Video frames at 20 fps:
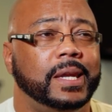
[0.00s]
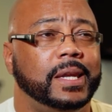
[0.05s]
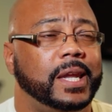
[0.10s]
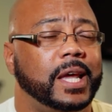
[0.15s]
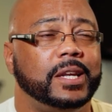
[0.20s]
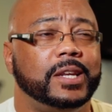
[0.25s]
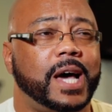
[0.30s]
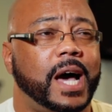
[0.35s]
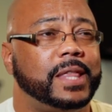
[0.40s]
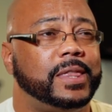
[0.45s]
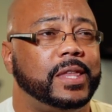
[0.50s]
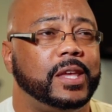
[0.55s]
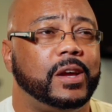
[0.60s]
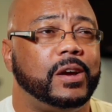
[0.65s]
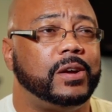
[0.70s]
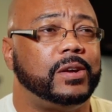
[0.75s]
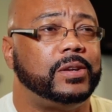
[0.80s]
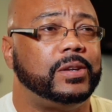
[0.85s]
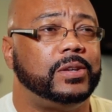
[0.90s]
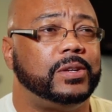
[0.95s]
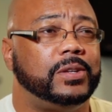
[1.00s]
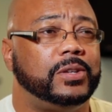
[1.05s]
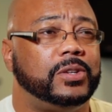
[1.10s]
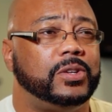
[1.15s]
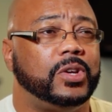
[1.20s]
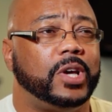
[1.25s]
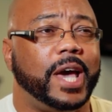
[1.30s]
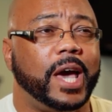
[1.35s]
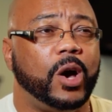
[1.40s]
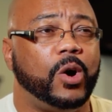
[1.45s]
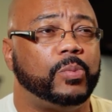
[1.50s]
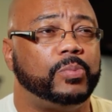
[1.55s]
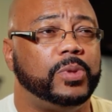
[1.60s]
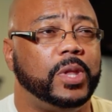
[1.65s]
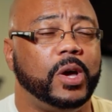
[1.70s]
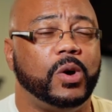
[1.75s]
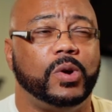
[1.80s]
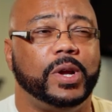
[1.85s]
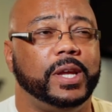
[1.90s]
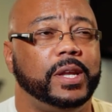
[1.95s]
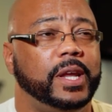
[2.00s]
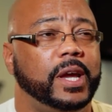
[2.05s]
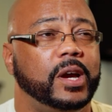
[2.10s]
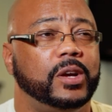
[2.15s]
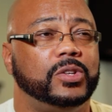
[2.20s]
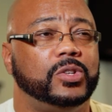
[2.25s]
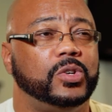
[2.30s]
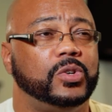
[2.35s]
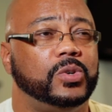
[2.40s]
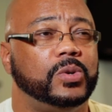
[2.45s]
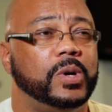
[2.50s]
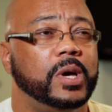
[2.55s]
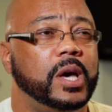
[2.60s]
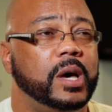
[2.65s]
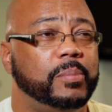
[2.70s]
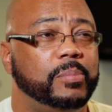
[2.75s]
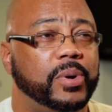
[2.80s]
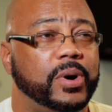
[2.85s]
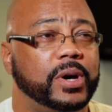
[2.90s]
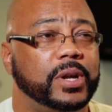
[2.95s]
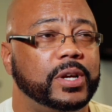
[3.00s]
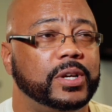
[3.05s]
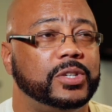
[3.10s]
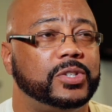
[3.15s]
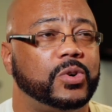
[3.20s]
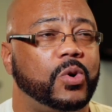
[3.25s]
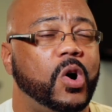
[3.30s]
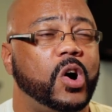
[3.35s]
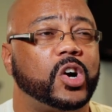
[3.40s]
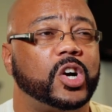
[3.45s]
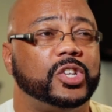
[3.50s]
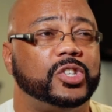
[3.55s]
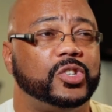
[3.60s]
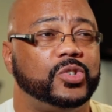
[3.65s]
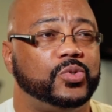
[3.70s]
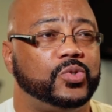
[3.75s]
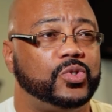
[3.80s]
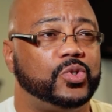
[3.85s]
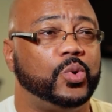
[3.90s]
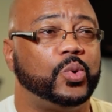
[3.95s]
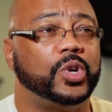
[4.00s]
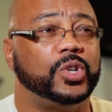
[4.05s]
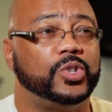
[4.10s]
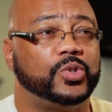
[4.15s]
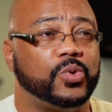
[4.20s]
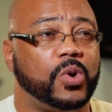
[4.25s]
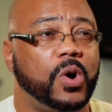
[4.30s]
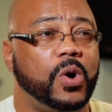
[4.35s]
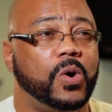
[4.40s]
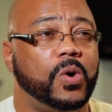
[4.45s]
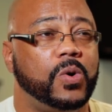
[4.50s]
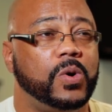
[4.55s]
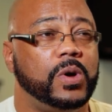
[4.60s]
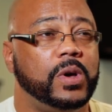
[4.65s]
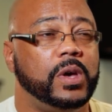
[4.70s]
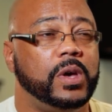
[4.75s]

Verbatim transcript: they're not there to help, they're only there to punish or to, to control.